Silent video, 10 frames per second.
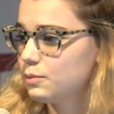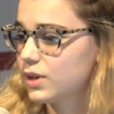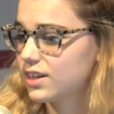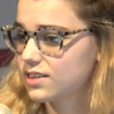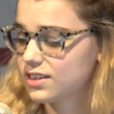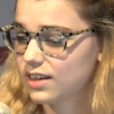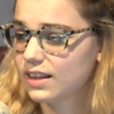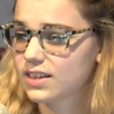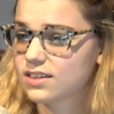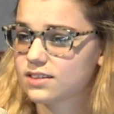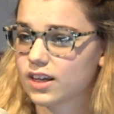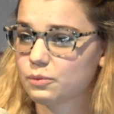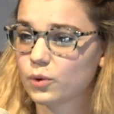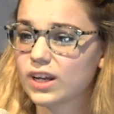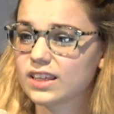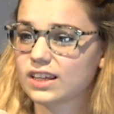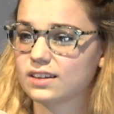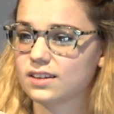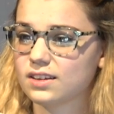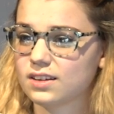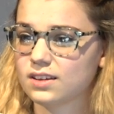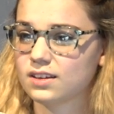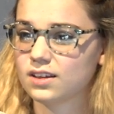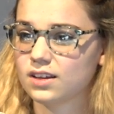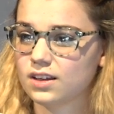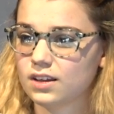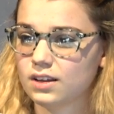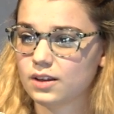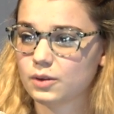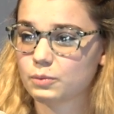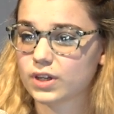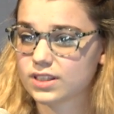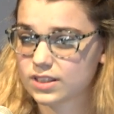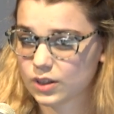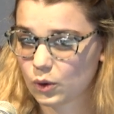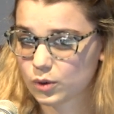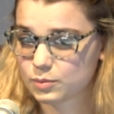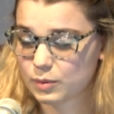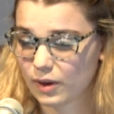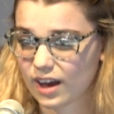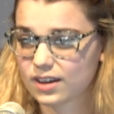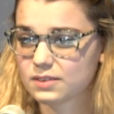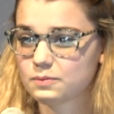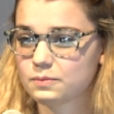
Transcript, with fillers: Because the silence is like breathing, but it still holds me back.